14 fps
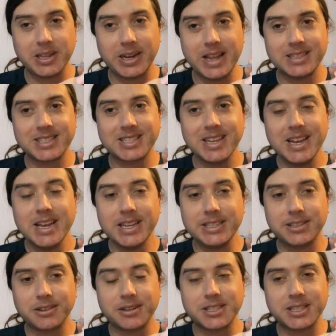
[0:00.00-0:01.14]
it's
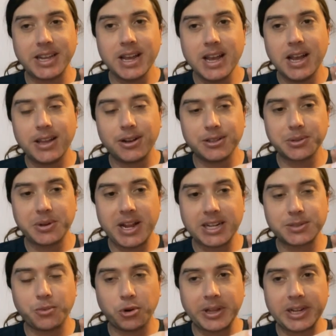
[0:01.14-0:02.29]
easier to see. And also it acts
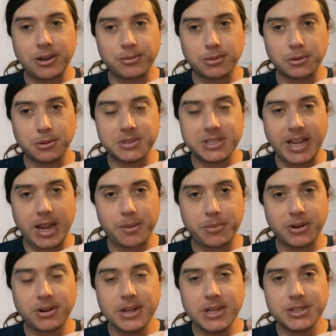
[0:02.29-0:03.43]
more like a roll
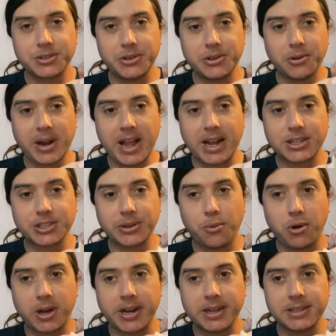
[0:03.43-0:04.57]
damper, so you don't actually
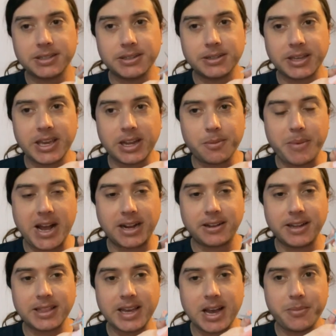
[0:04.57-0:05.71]
want it to kick back like
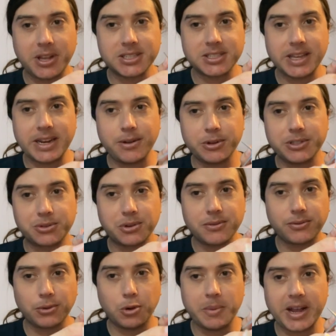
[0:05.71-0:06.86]
that because then it would sort of
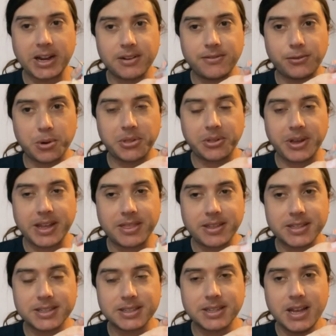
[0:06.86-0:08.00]
roll back and forth like
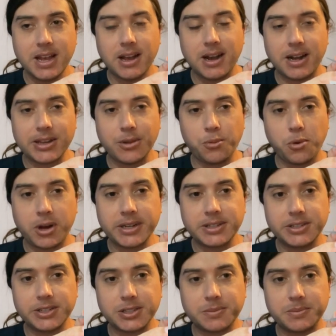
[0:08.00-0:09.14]
this. Uh, you want it to
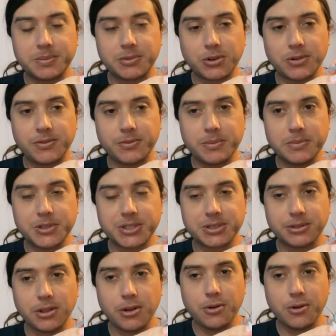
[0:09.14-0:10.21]
just sort of slow